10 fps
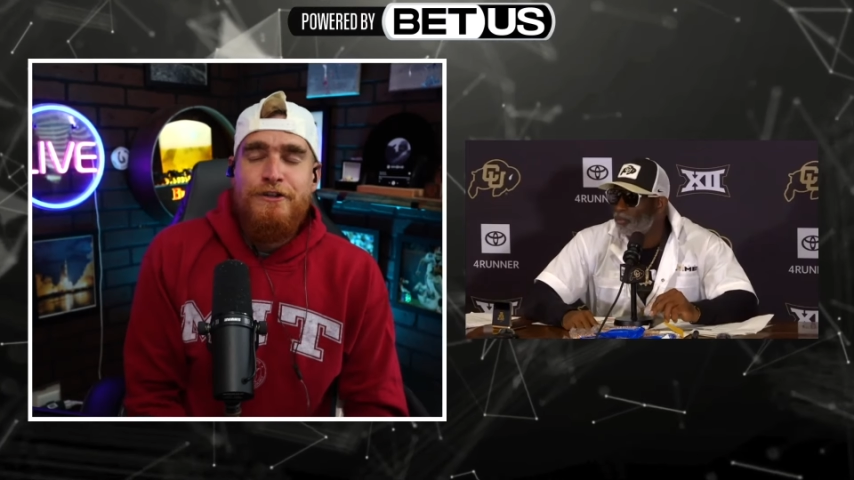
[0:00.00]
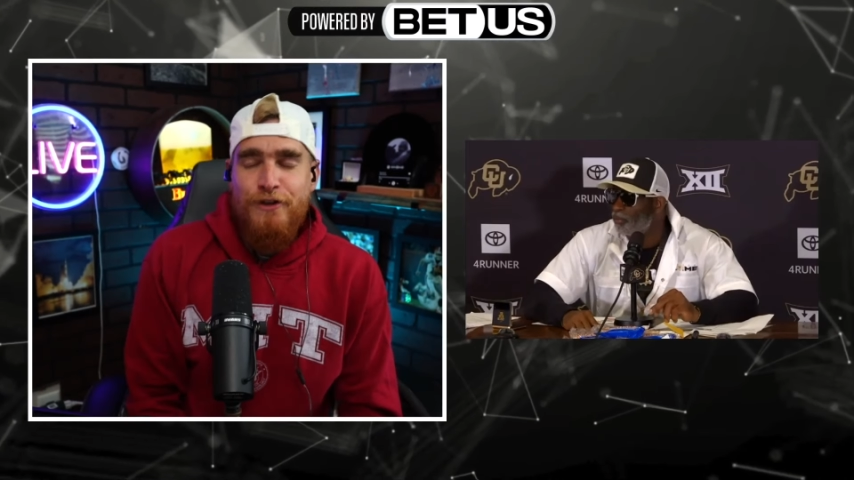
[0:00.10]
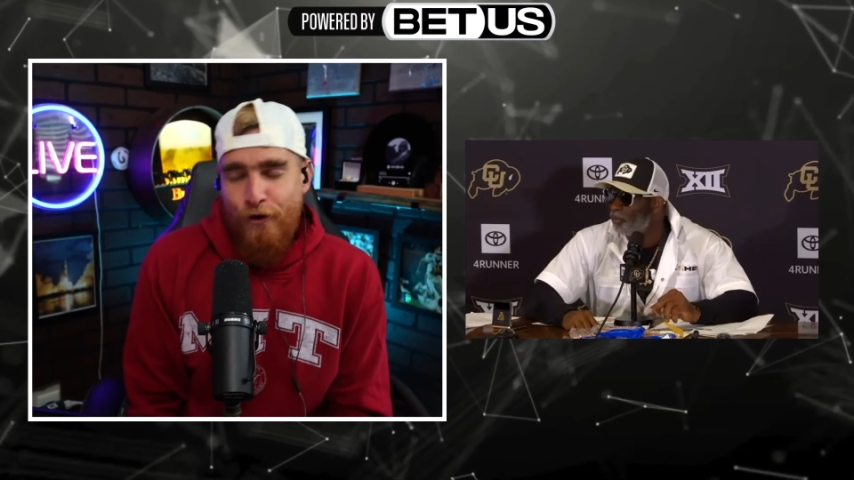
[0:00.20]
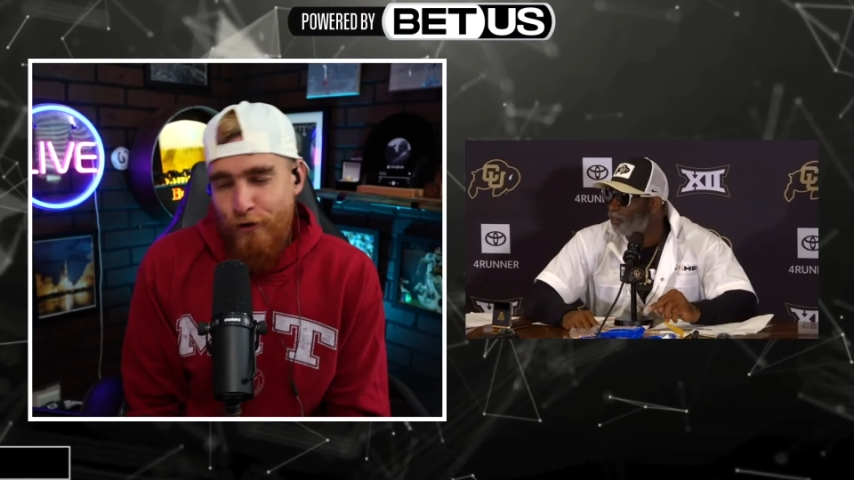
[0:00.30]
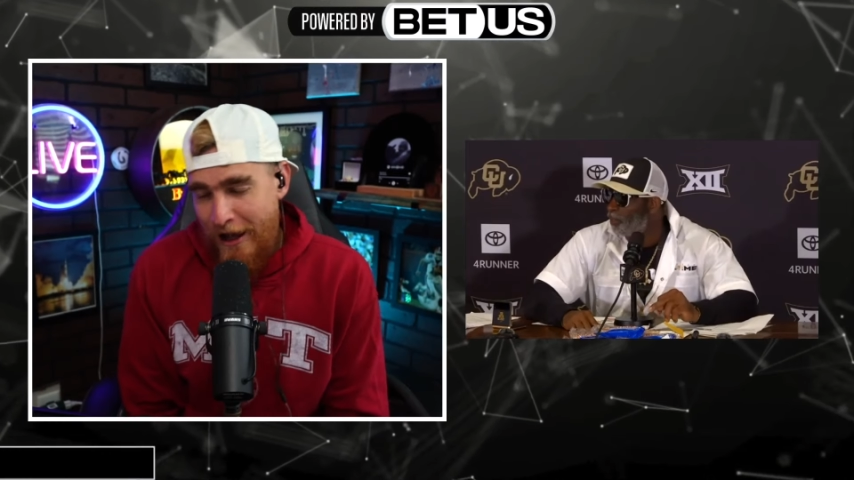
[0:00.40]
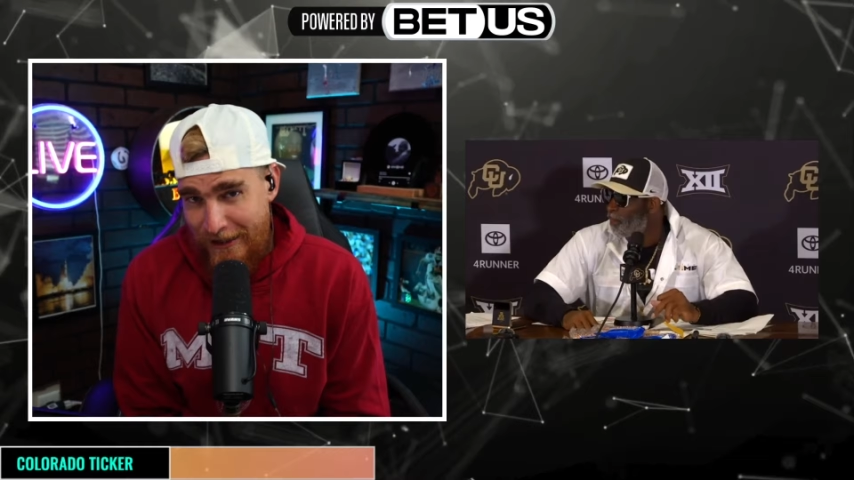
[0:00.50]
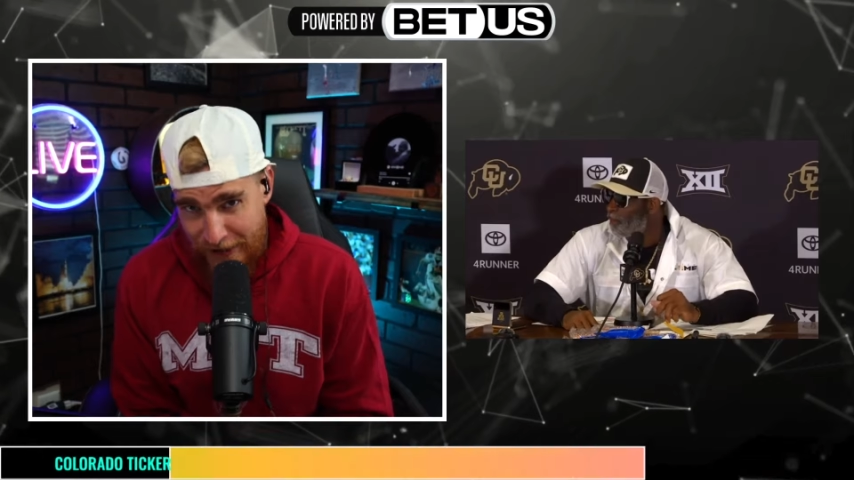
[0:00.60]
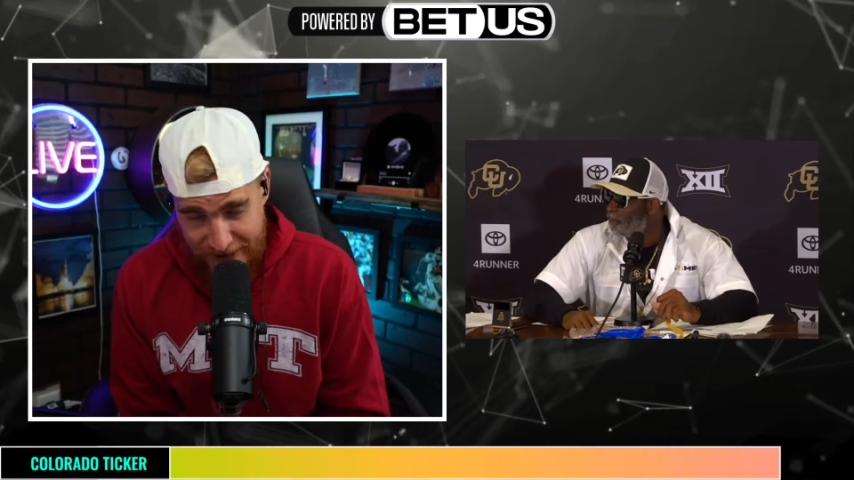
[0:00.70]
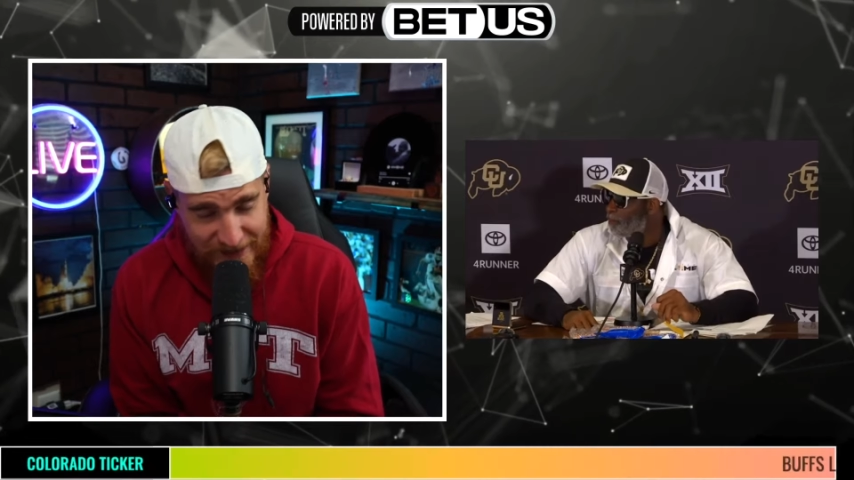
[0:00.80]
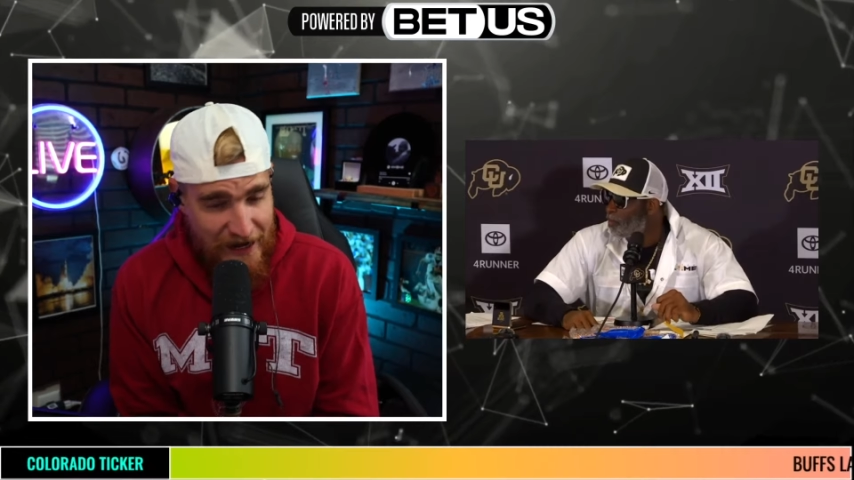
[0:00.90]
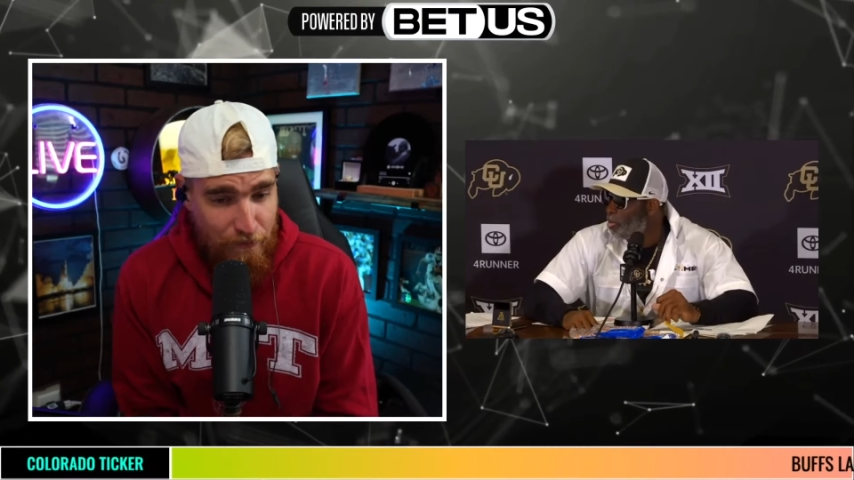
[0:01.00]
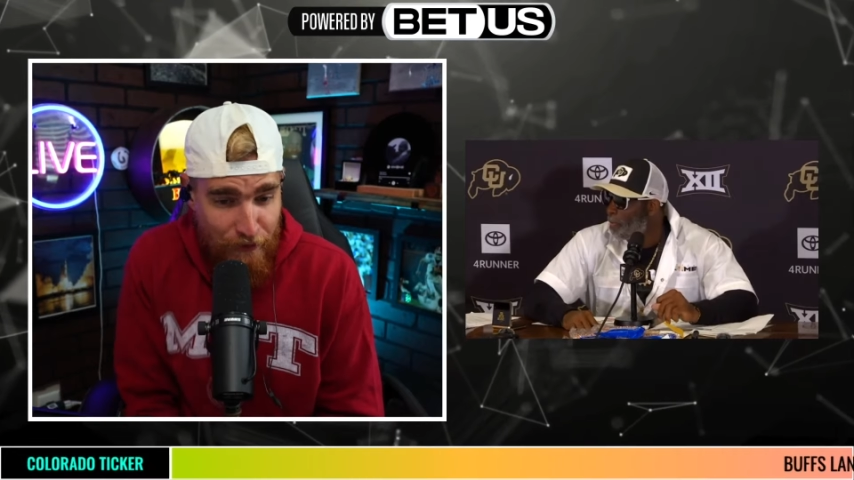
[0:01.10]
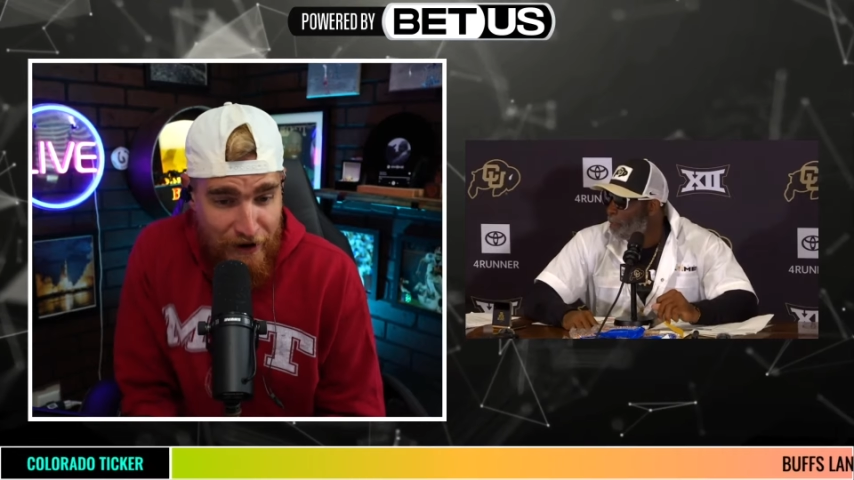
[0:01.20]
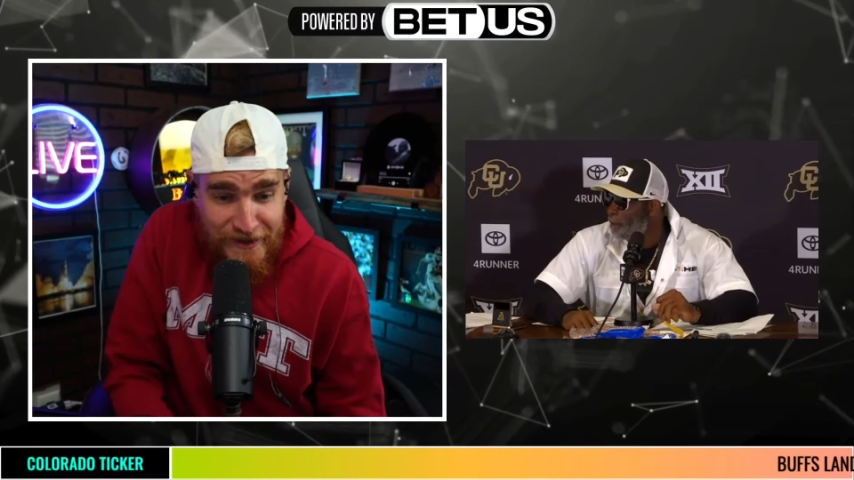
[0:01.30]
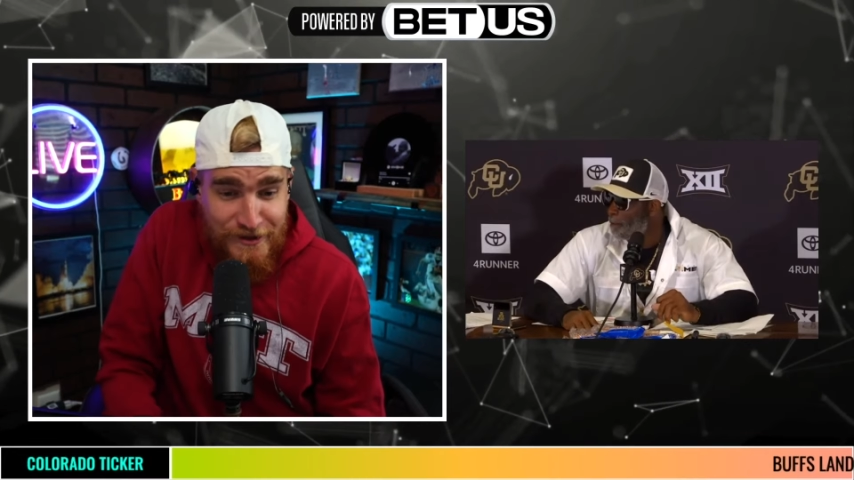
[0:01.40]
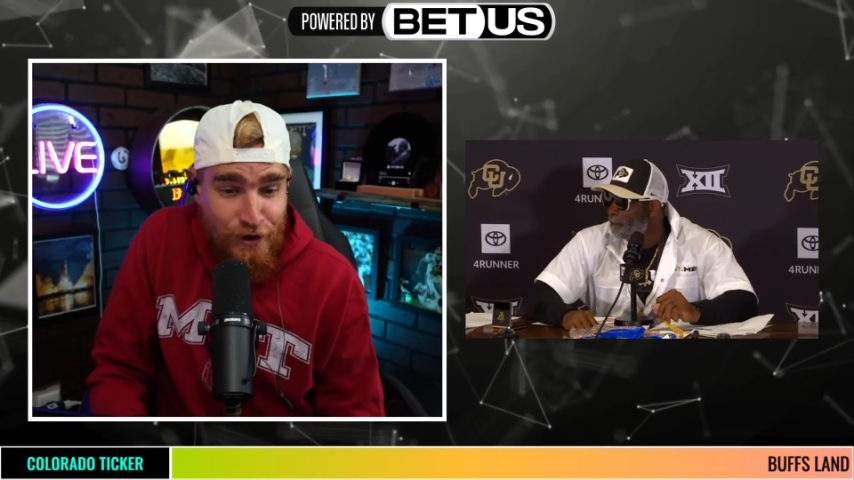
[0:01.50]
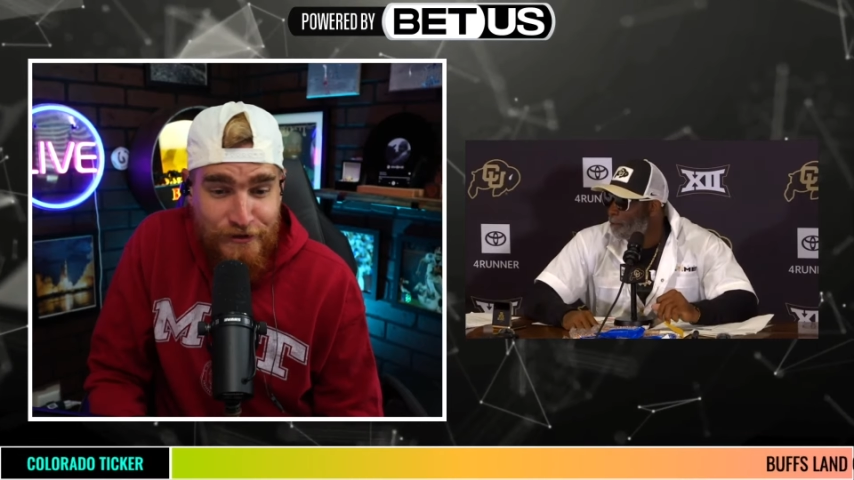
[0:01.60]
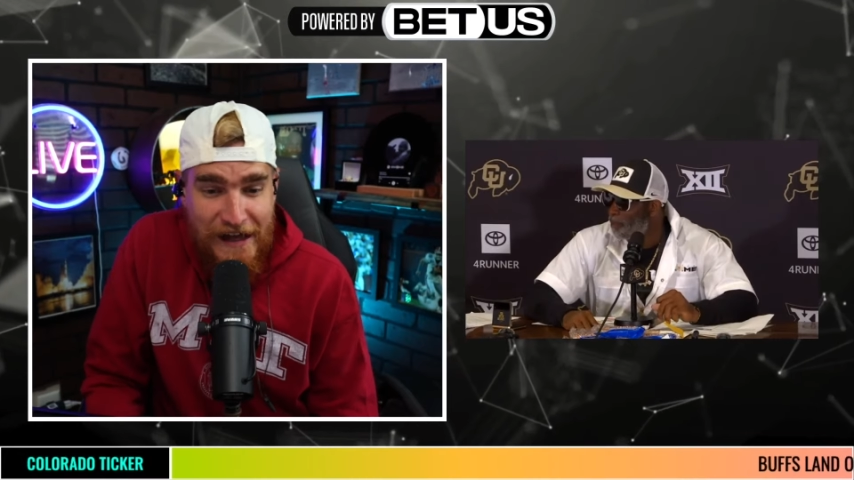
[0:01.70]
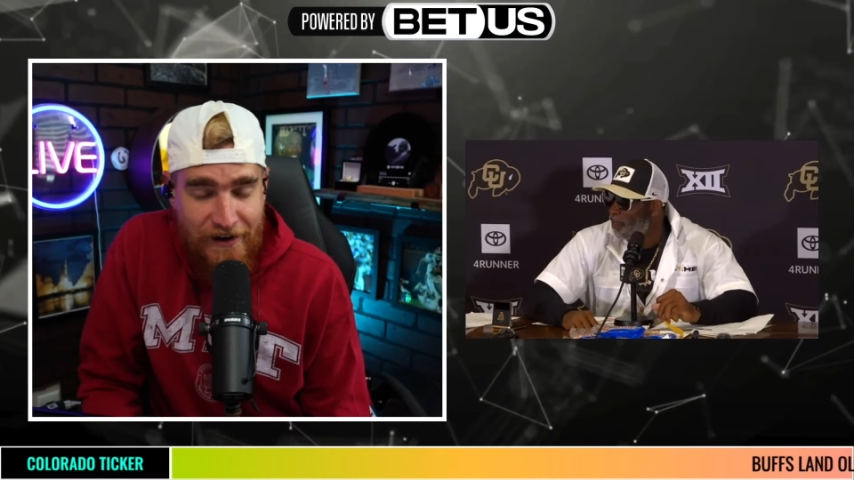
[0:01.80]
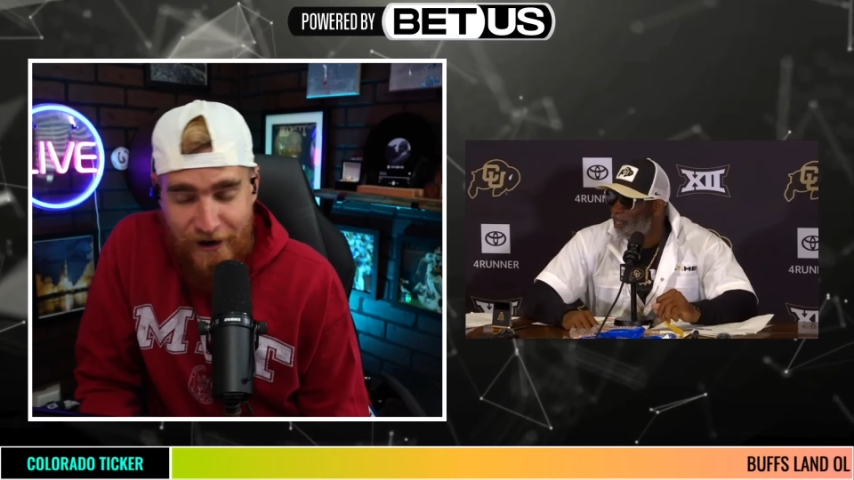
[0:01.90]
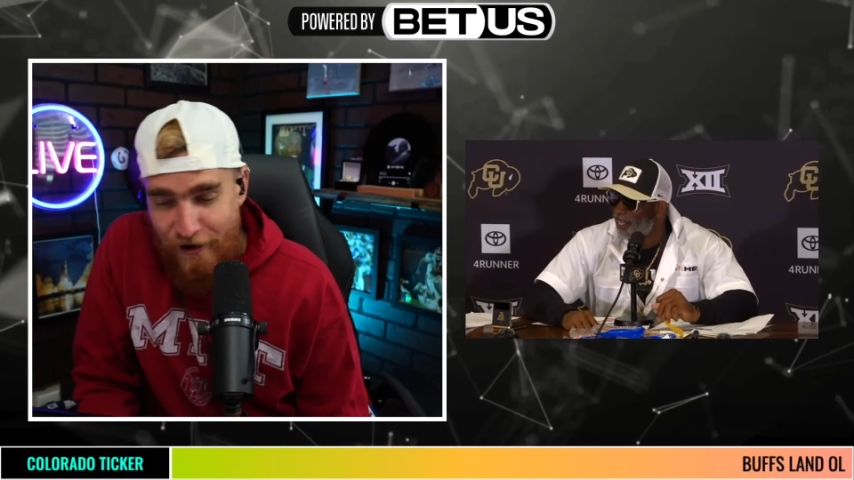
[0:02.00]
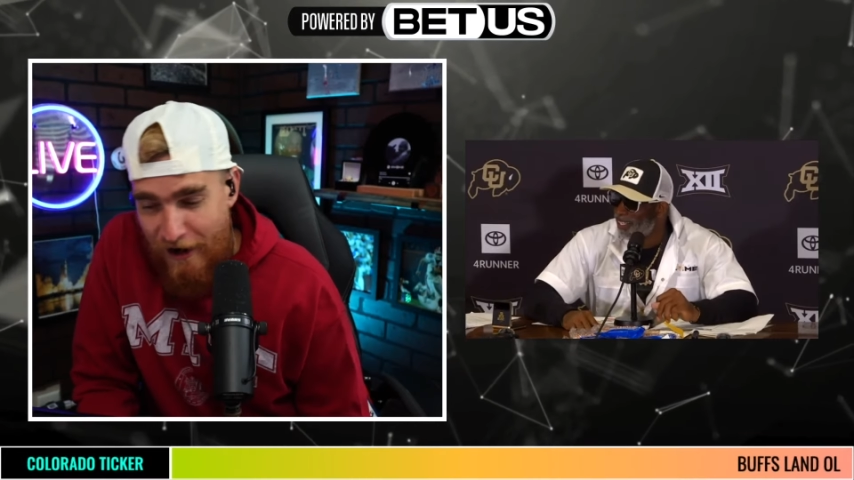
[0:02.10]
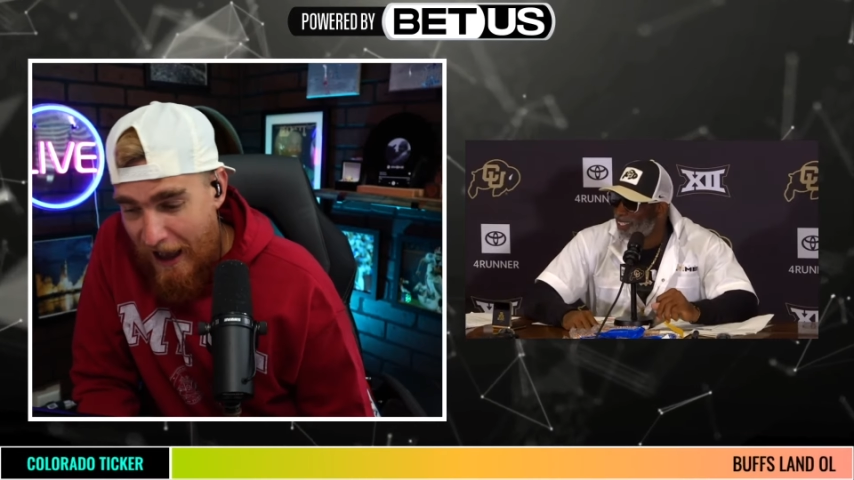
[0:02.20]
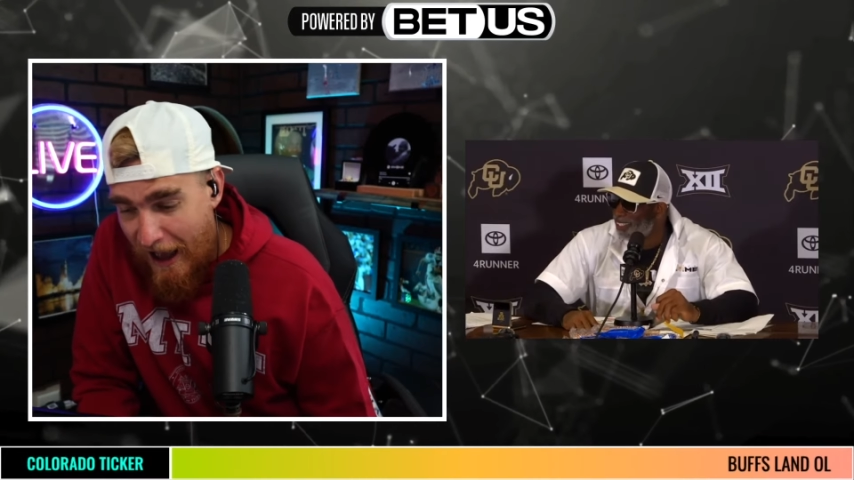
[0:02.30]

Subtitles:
So let's kind of break this all down here.